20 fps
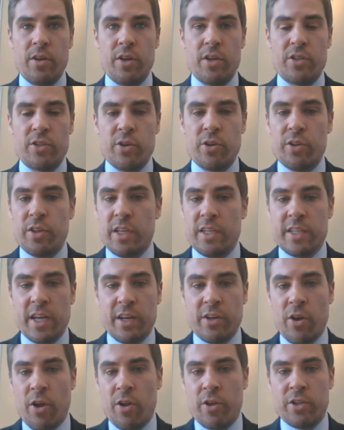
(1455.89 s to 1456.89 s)
certainly
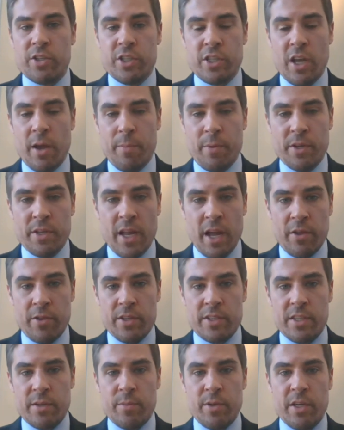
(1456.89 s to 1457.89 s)
technology up and down the
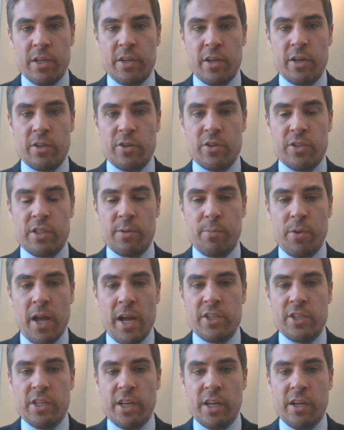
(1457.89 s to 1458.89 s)
semiconductor supply
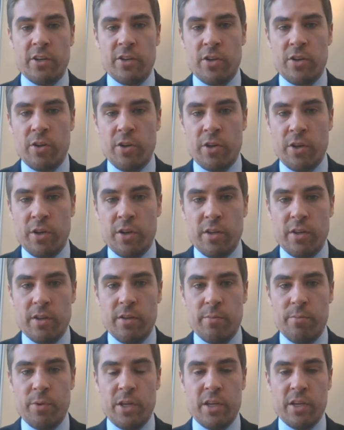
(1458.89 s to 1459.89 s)
chain could
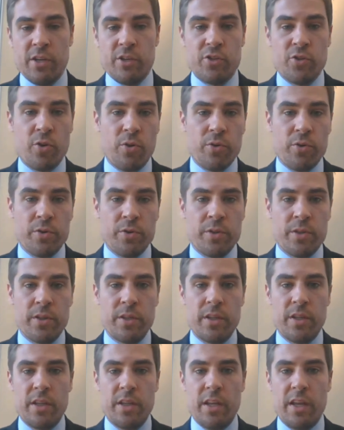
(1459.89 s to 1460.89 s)
be controlled.
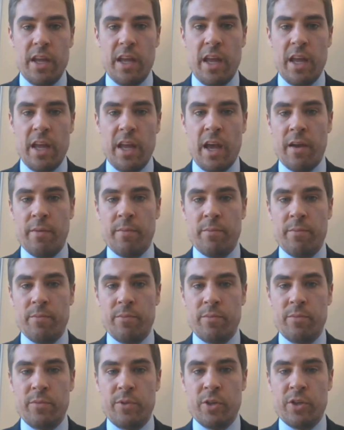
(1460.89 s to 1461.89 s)

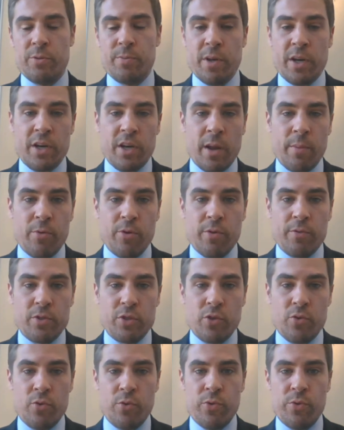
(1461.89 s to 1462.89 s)
There's been a
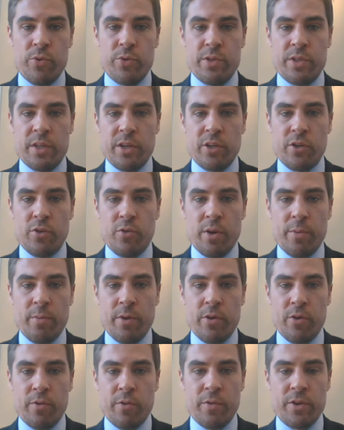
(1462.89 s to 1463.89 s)
number of tools and
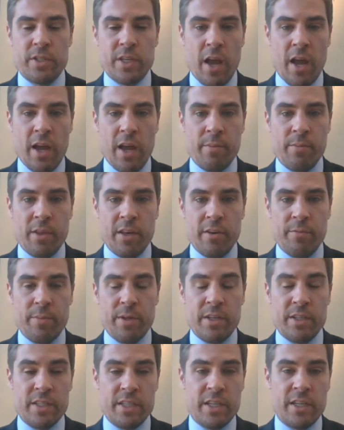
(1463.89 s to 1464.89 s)
equipment over time that have
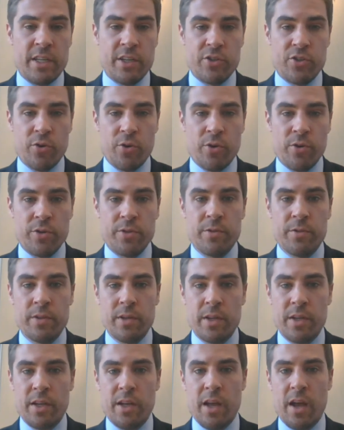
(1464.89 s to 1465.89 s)
been decontrolled,
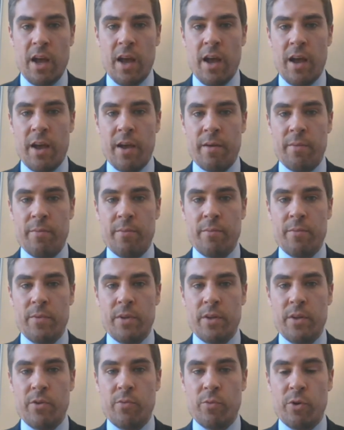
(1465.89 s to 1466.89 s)

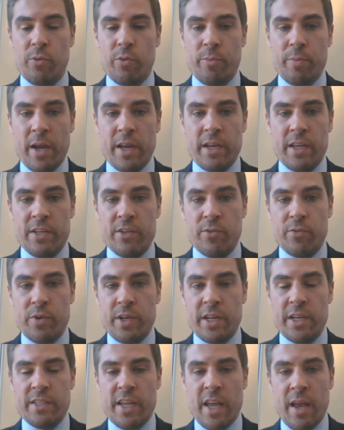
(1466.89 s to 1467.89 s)
where we might need to
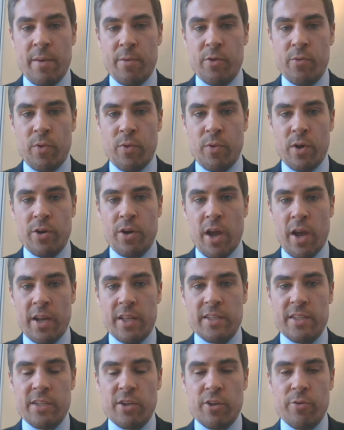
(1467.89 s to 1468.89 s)
re-examine whether or
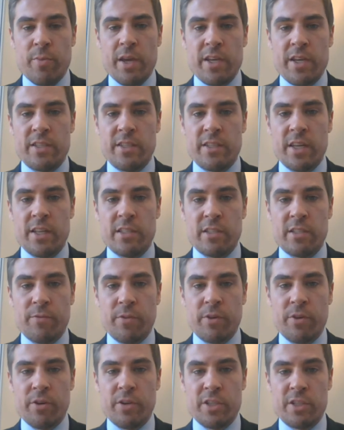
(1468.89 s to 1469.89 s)
not it still makes
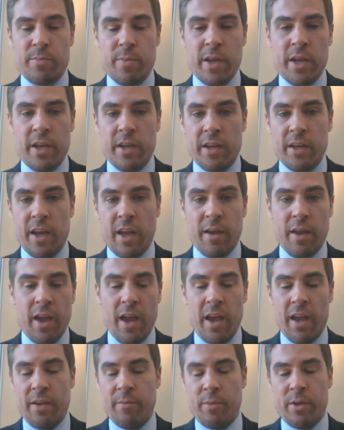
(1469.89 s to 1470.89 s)
sense for SMIC.
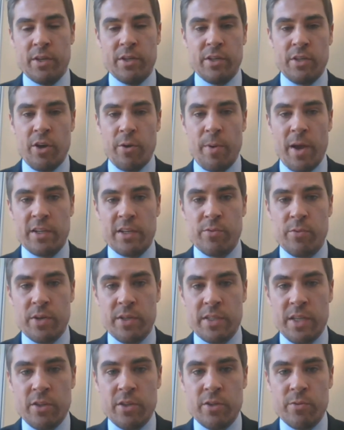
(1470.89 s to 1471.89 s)
I mean, to go back to
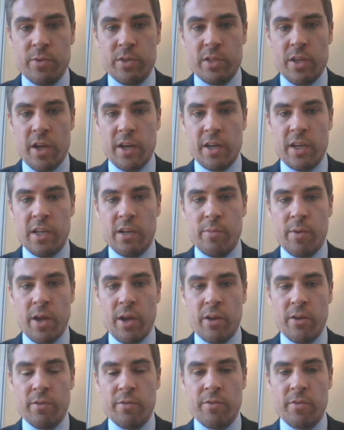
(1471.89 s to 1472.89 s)
what Dylan was talking
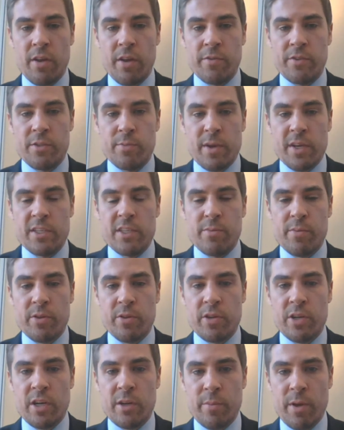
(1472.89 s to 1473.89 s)
about of SMIC's
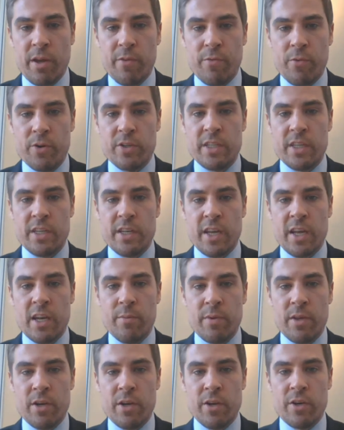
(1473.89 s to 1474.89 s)
ability to make 14
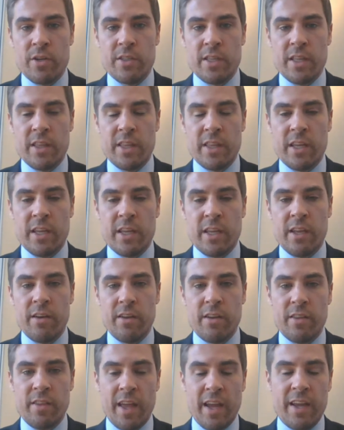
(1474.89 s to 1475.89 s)
nanometers
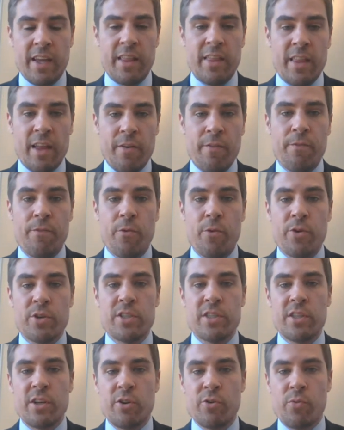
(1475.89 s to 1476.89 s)
that can then
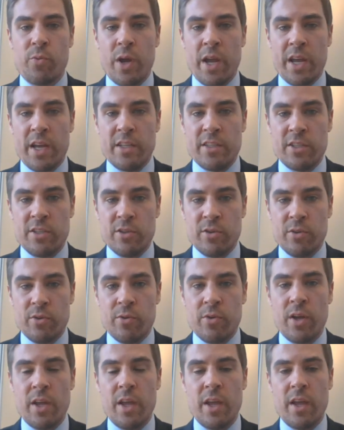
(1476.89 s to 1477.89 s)
force their way to